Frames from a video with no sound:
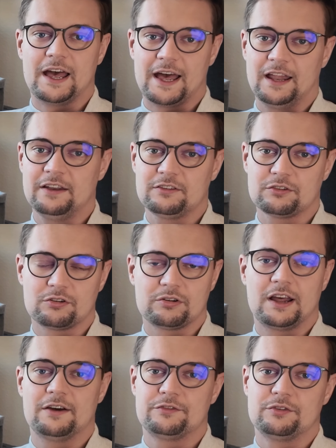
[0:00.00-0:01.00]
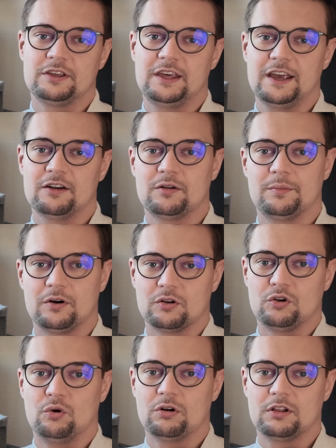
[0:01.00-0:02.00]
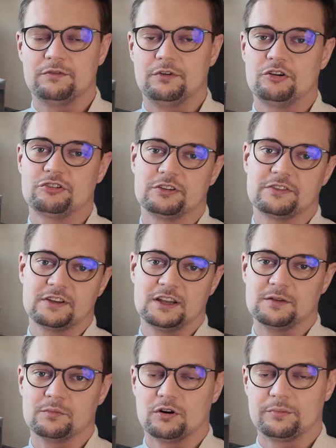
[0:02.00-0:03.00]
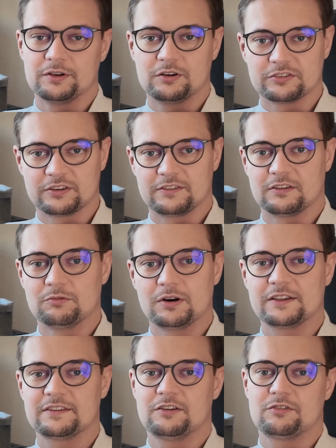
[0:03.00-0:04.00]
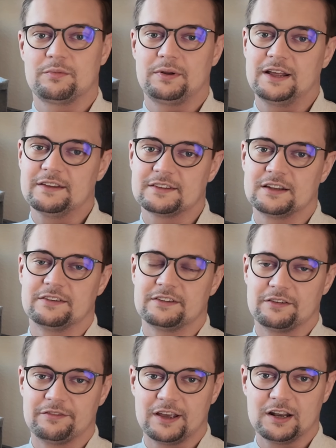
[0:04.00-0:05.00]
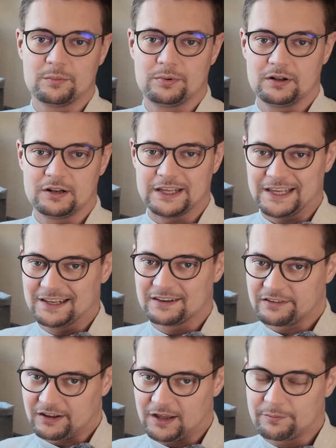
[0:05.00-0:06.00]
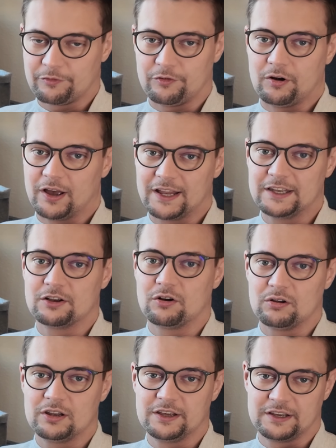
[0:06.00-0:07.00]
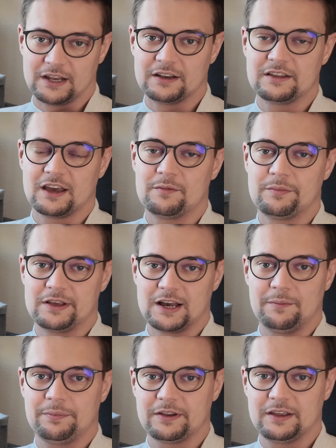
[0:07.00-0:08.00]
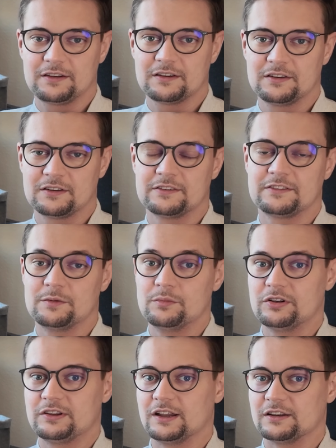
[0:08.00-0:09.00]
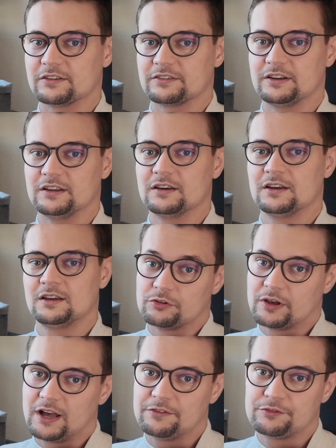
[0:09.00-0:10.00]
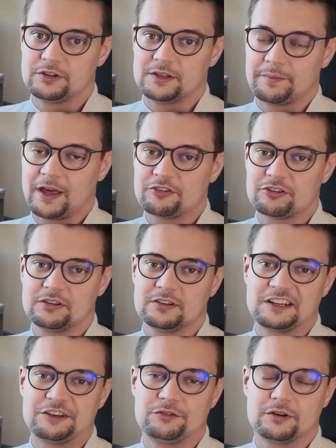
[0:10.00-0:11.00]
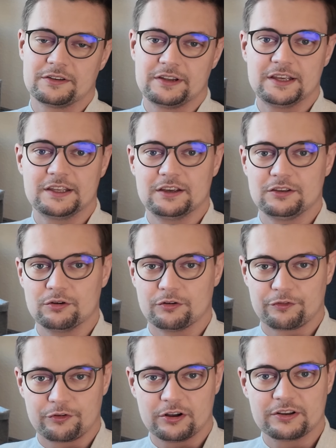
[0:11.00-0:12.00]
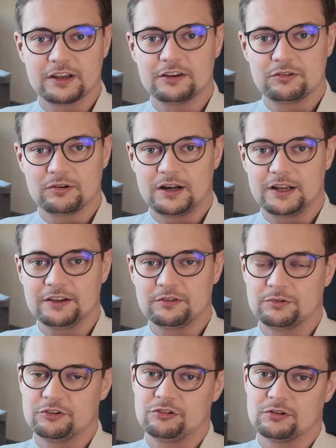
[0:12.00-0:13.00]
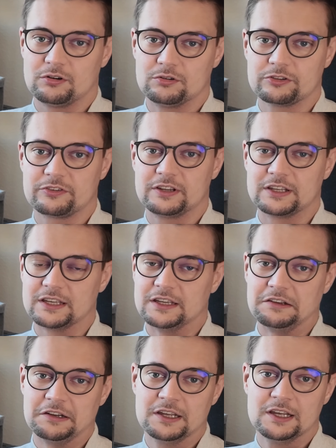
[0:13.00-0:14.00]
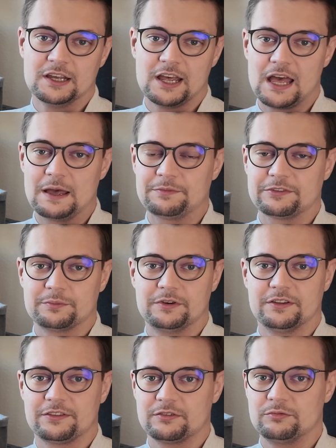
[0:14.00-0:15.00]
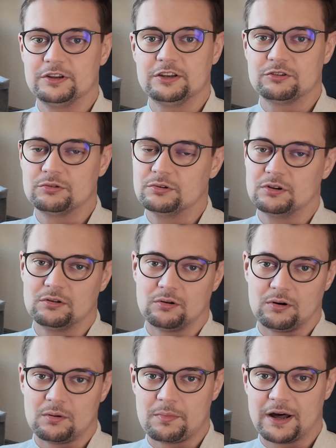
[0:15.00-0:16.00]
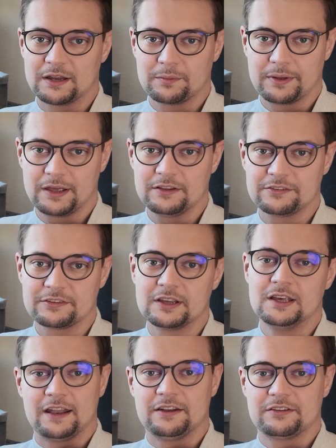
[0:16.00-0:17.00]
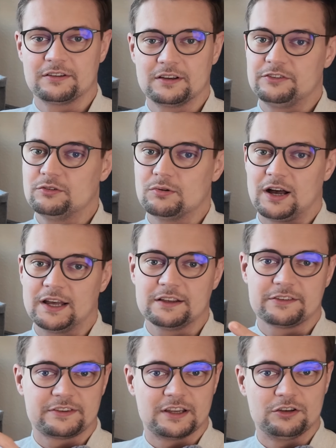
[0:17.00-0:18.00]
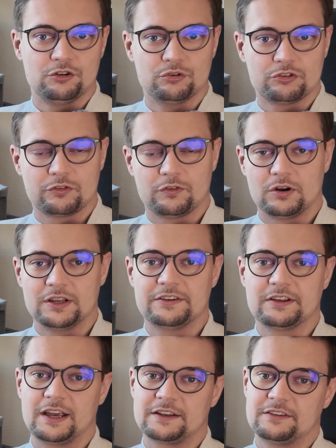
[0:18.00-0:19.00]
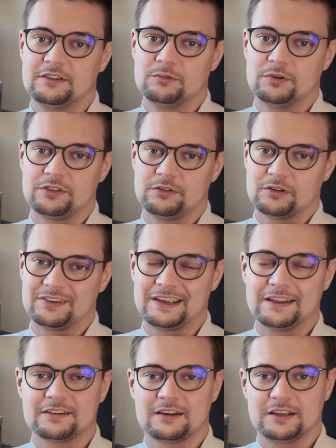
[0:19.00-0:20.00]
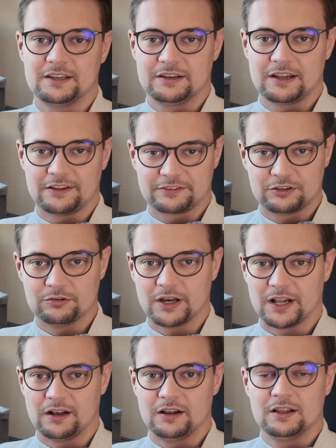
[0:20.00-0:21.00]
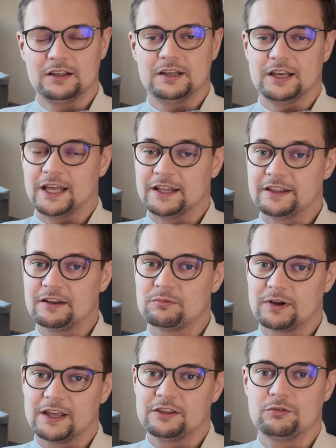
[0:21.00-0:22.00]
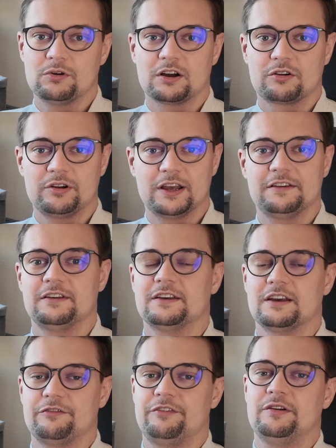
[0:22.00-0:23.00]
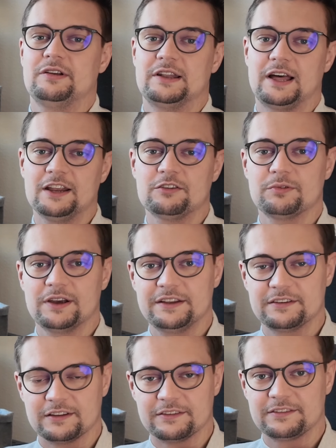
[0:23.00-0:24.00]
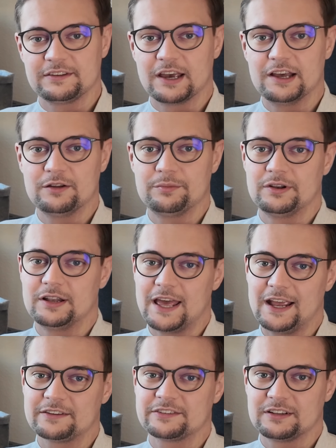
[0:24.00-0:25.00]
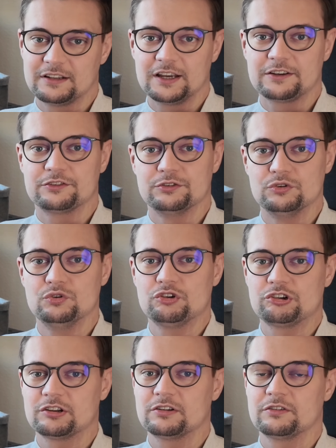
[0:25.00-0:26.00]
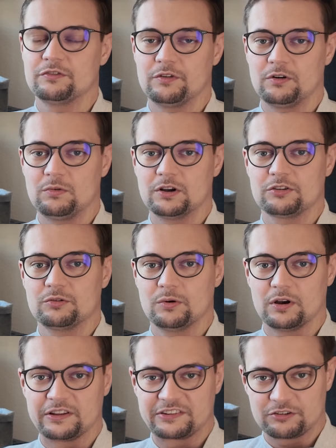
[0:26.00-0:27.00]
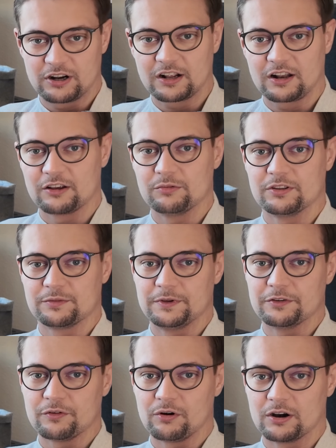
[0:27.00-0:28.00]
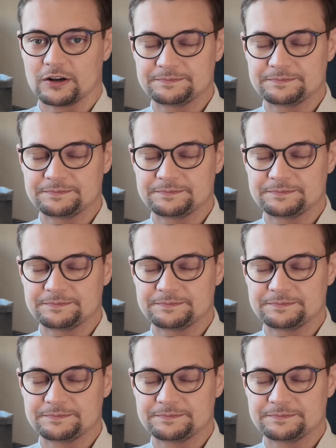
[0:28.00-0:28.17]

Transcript: And you don't have to care about local versions anymore because it's in one central place that is available in time for any colleague and can be updated simultaneously. So you have to imagine that you are taking your front-end UI, which you're hosting in AppSmith, Retool, or Buddybase, and this UI is then used for interacting with your data in SQL. In that way, you are creating a very lightweight and scalable Excel-like solution for what you were struggling with before.